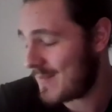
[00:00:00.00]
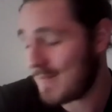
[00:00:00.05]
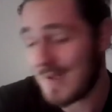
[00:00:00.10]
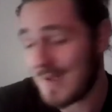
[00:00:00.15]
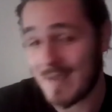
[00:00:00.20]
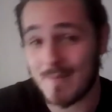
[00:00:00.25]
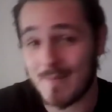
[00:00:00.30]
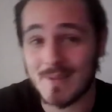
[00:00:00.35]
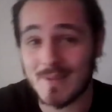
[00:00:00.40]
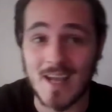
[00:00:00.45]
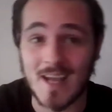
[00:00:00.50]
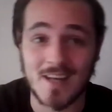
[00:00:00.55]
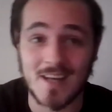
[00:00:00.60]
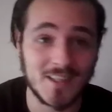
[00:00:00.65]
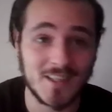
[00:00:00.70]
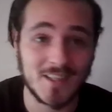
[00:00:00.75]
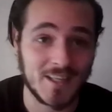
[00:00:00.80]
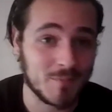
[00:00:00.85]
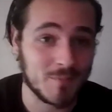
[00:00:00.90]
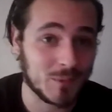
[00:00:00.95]
be
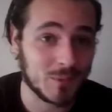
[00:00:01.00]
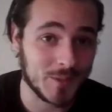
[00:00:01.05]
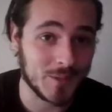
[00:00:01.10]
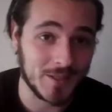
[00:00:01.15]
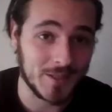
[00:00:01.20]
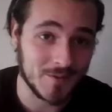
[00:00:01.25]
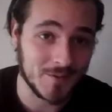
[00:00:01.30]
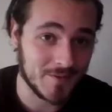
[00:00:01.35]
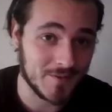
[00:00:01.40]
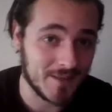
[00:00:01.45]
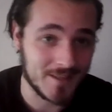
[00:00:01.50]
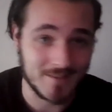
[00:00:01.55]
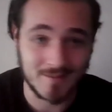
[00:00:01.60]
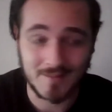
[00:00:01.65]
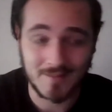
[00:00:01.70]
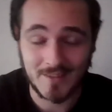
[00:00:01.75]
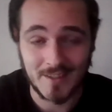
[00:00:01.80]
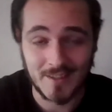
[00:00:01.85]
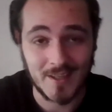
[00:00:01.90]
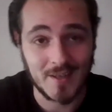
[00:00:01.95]
potentially employed
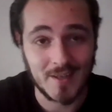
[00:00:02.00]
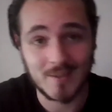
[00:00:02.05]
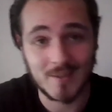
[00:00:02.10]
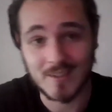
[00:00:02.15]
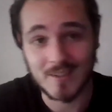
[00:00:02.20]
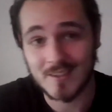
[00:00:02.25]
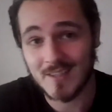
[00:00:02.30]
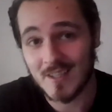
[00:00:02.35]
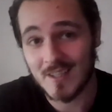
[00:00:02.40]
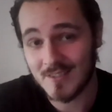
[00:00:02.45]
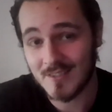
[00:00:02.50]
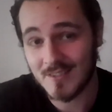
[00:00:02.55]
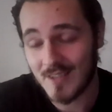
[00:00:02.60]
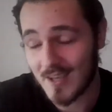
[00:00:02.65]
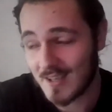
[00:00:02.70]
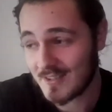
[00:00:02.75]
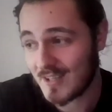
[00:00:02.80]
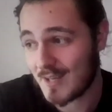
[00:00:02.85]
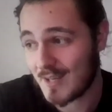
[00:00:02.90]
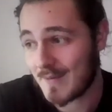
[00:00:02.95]
within, a
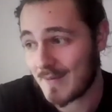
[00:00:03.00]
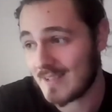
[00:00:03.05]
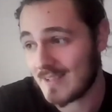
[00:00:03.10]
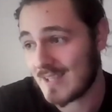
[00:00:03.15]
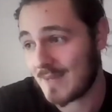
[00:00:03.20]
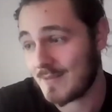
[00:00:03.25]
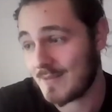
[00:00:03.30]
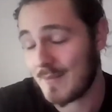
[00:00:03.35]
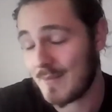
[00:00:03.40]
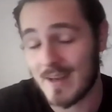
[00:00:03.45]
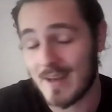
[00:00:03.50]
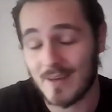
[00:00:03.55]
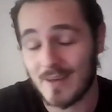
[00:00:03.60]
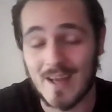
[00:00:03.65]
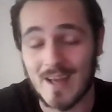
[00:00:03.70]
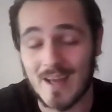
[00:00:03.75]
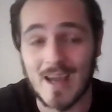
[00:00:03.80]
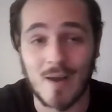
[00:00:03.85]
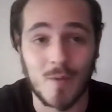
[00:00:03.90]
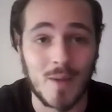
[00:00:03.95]
certain amount of time, depending
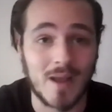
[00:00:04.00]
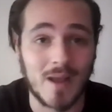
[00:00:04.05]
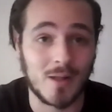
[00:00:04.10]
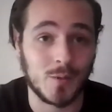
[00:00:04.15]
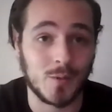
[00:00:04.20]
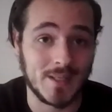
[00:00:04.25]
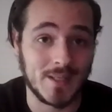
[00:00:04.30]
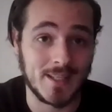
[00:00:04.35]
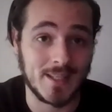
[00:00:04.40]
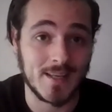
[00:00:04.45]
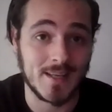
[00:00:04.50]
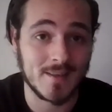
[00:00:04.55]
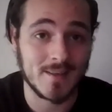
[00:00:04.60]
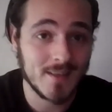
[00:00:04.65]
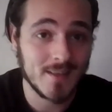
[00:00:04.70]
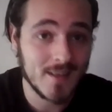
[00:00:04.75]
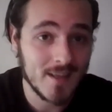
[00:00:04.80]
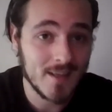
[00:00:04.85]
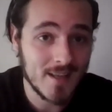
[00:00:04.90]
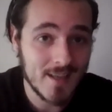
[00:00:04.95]
on how well we did
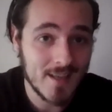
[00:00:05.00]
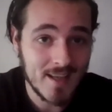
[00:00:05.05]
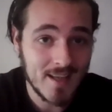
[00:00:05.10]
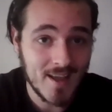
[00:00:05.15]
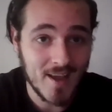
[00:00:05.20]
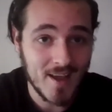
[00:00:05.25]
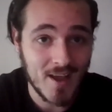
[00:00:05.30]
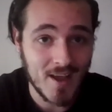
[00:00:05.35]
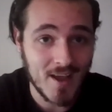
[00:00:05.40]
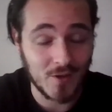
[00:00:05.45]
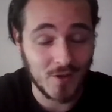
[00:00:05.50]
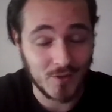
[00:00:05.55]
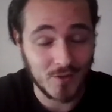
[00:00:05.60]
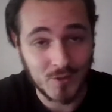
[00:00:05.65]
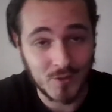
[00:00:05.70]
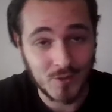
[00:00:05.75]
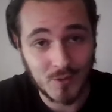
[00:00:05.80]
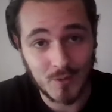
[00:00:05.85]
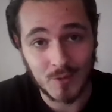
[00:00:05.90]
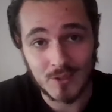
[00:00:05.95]
on
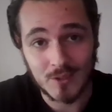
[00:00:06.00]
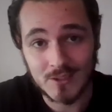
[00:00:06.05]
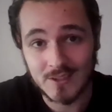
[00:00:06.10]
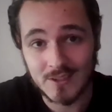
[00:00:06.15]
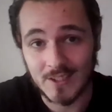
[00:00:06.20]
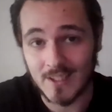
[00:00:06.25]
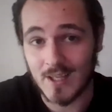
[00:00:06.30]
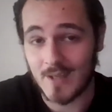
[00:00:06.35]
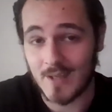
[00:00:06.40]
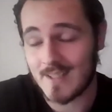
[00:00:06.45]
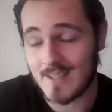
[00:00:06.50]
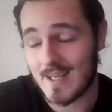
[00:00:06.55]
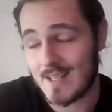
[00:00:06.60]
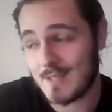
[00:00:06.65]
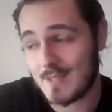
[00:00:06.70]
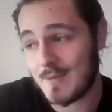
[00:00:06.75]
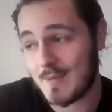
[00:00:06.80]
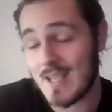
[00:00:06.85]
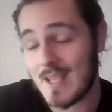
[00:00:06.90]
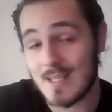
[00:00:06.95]
the course. He said
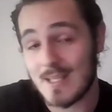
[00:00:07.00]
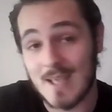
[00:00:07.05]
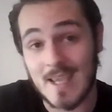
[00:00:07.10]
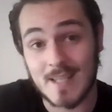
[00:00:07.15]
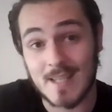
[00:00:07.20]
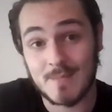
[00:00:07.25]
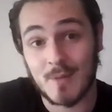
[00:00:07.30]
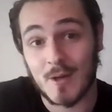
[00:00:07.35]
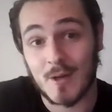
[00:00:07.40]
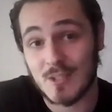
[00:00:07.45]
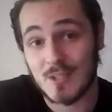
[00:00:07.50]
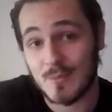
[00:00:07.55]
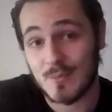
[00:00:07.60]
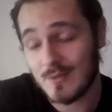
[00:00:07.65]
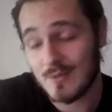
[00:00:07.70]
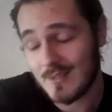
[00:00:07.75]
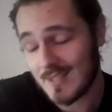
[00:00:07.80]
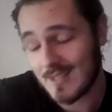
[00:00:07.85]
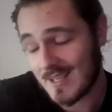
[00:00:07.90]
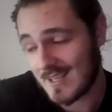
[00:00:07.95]
it is
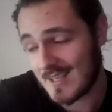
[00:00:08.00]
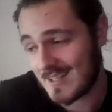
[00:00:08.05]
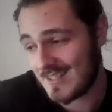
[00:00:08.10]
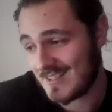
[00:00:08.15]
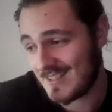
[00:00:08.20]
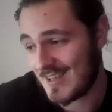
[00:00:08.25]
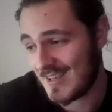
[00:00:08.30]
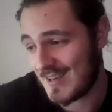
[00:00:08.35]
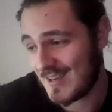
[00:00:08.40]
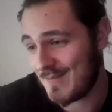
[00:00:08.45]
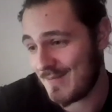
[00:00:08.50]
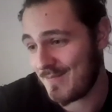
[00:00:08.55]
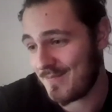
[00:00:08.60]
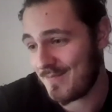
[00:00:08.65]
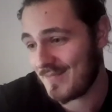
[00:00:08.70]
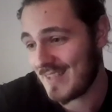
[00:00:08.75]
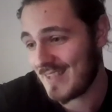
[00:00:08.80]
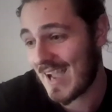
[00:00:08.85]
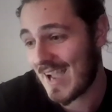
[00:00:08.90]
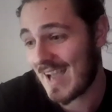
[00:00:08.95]
possible. And
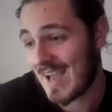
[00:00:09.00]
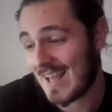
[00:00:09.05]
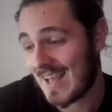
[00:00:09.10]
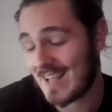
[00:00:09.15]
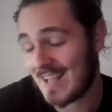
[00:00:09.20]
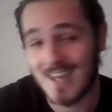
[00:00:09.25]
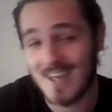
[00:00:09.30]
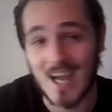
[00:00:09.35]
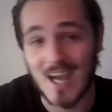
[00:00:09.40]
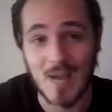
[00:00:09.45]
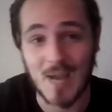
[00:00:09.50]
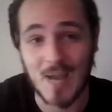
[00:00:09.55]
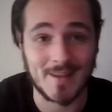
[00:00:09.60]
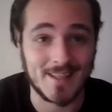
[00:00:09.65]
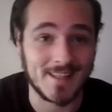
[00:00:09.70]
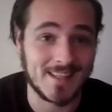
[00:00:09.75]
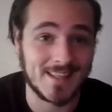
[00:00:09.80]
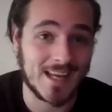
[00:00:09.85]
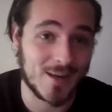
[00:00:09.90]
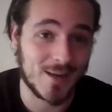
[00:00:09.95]
at that time, I
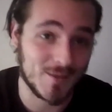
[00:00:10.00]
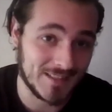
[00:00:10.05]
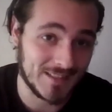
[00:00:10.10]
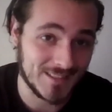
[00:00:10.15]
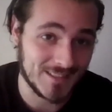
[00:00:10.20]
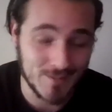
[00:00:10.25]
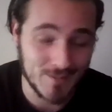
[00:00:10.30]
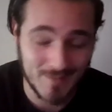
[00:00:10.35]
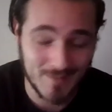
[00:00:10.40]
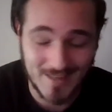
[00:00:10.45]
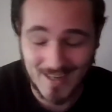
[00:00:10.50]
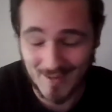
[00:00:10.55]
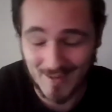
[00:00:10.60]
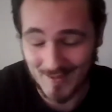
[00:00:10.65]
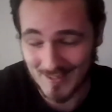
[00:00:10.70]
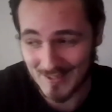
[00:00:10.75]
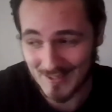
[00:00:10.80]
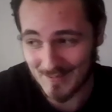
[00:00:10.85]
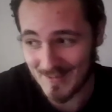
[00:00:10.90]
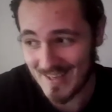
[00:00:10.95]
did doubt him a little bit, I
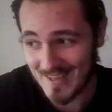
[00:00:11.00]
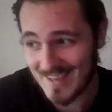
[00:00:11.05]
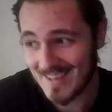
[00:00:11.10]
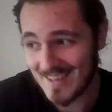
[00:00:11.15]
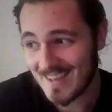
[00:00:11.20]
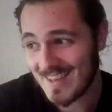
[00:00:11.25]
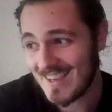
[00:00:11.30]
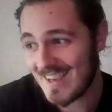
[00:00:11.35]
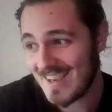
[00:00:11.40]
will admit.